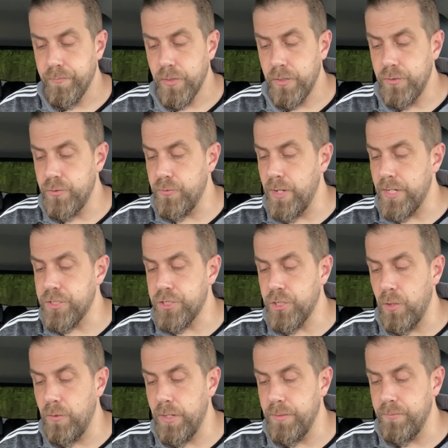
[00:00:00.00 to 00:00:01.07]
Do not
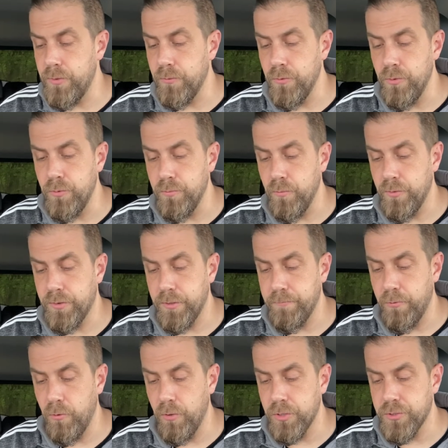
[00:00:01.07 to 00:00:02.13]
show him the room with the
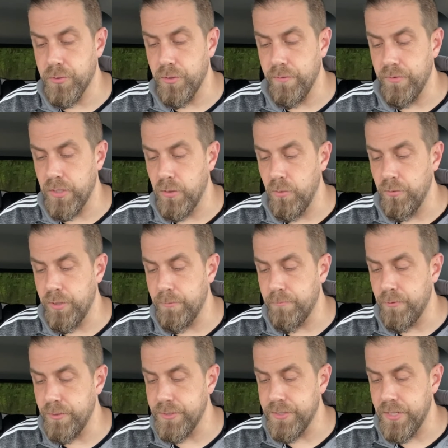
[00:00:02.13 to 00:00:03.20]
portrait of the Golden
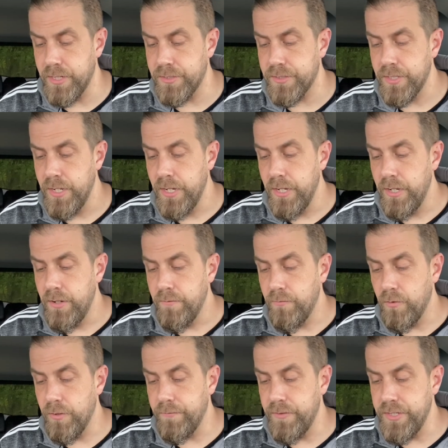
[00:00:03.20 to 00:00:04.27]
Princess,
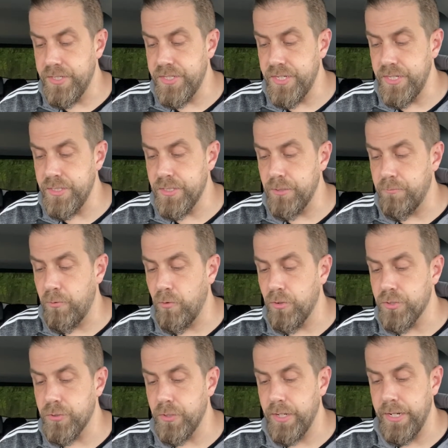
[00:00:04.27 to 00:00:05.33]
for if he sees the
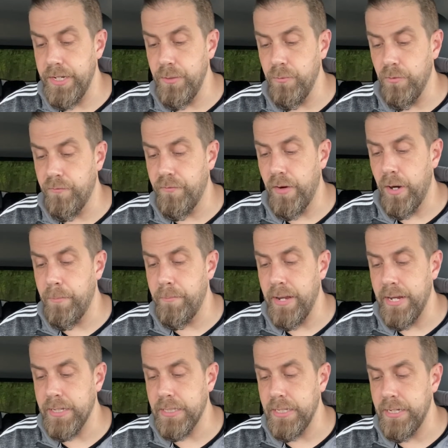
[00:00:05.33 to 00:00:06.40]
portrait, he will fall
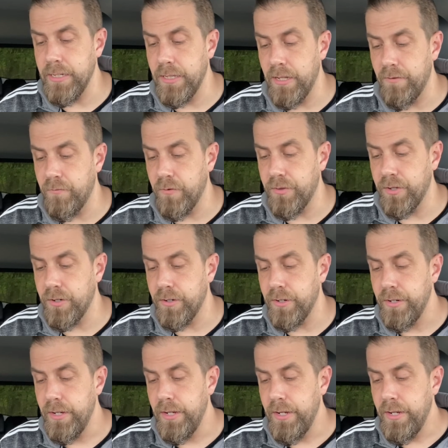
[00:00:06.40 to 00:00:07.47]
madly in love with her,
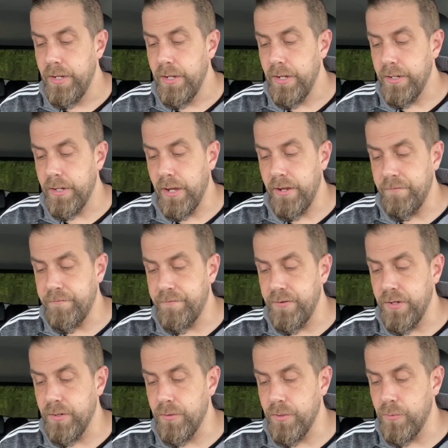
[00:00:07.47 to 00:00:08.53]
and I
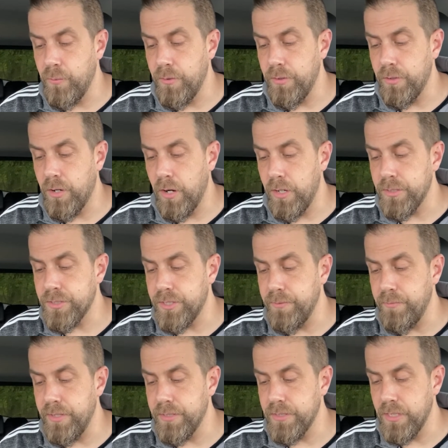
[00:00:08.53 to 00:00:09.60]
fear it will cost him
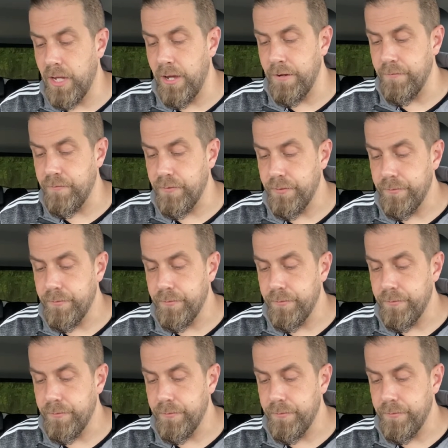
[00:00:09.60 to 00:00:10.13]
his life."